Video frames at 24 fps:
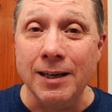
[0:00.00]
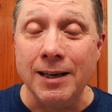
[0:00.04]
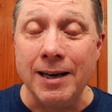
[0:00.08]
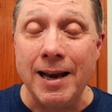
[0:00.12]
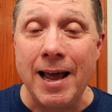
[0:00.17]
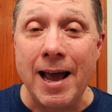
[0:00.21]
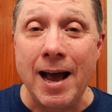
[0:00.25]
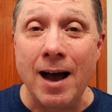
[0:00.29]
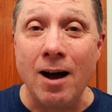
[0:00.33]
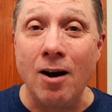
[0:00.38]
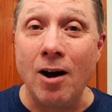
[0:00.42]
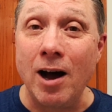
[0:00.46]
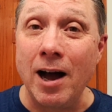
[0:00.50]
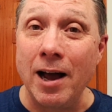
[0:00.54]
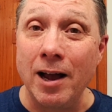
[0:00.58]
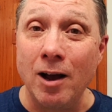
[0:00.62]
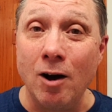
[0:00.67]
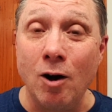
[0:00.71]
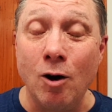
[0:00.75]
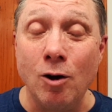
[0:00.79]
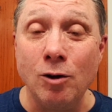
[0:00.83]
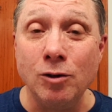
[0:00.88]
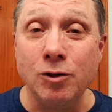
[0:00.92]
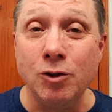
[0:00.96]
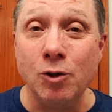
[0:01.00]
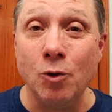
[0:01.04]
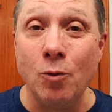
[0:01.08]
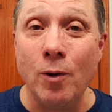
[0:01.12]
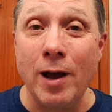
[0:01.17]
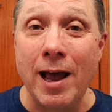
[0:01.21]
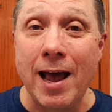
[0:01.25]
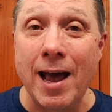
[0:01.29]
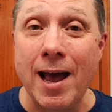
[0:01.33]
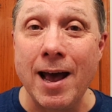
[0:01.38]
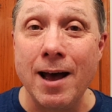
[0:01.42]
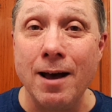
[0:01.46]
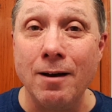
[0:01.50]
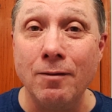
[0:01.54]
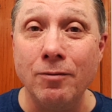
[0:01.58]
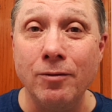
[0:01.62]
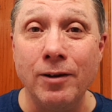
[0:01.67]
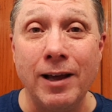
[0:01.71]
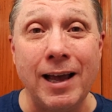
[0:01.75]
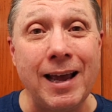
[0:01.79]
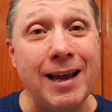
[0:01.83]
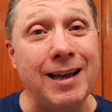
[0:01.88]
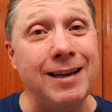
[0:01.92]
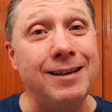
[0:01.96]
Now, I also
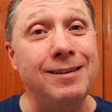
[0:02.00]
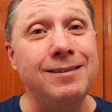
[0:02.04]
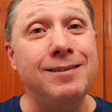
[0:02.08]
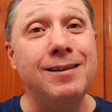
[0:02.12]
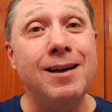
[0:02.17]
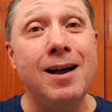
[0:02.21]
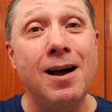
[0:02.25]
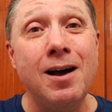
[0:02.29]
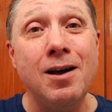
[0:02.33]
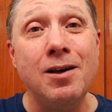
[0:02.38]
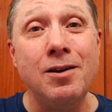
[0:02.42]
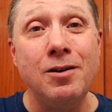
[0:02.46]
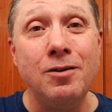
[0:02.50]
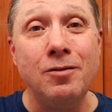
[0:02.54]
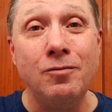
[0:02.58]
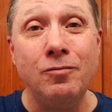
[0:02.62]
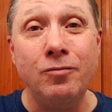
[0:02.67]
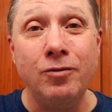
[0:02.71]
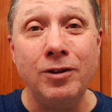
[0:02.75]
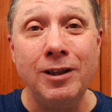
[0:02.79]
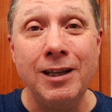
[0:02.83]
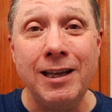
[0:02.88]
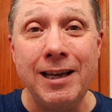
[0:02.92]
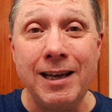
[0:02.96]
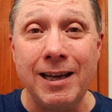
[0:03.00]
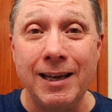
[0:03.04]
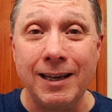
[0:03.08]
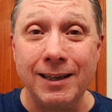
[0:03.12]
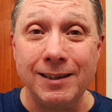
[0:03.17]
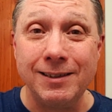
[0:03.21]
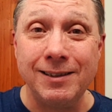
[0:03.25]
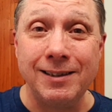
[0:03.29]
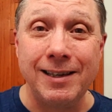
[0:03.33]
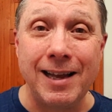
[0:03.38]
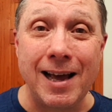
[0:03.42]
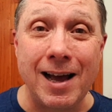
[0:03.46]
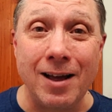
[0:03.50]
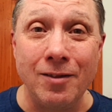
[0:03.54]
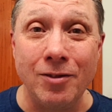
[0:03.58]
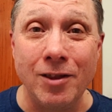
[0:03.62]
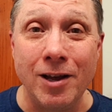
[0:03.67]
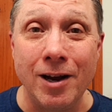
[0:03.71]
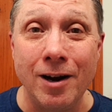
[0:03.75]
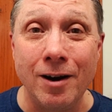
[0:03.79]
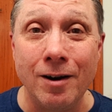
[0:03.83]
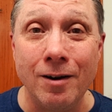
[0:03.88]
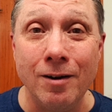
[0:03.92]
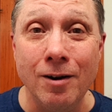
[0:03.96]
have a ton of links down
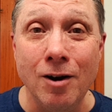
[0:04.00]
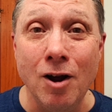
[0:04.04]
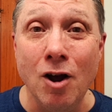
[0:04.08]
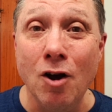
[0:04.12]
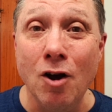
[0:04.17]
there